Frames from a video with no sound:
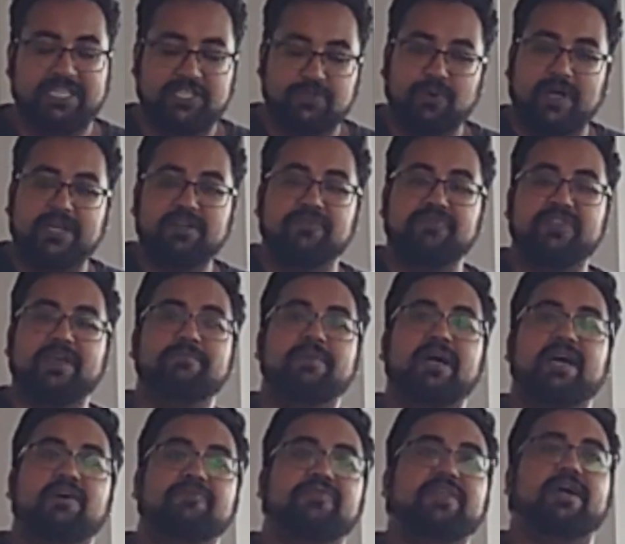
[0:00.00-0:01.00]
Each one of them
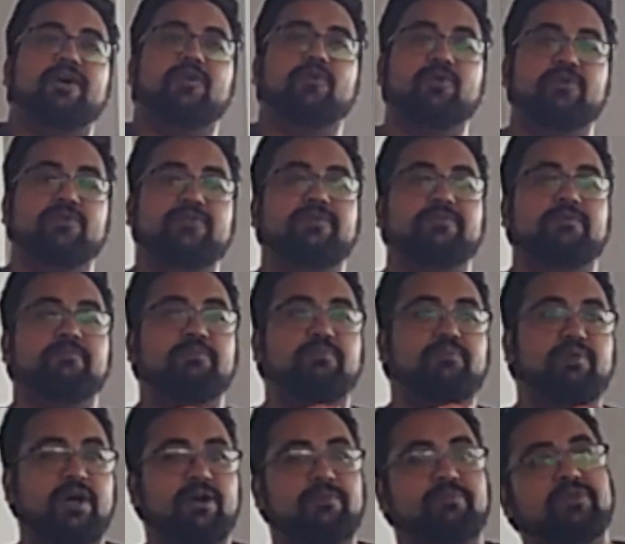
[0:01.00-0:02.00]
have their own
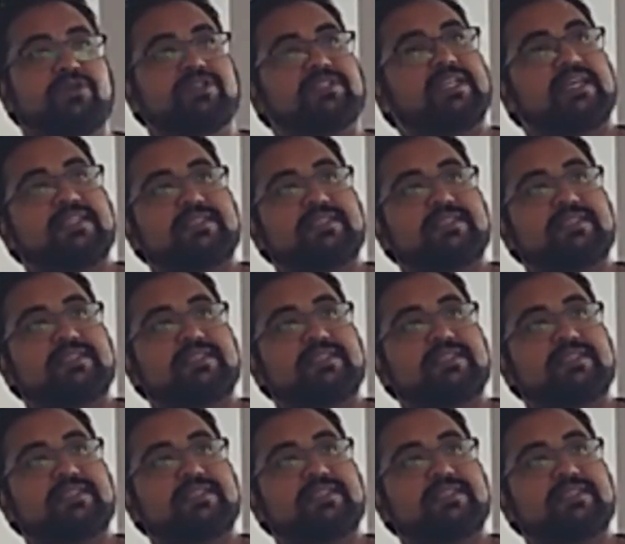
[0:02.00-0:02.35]
purpose,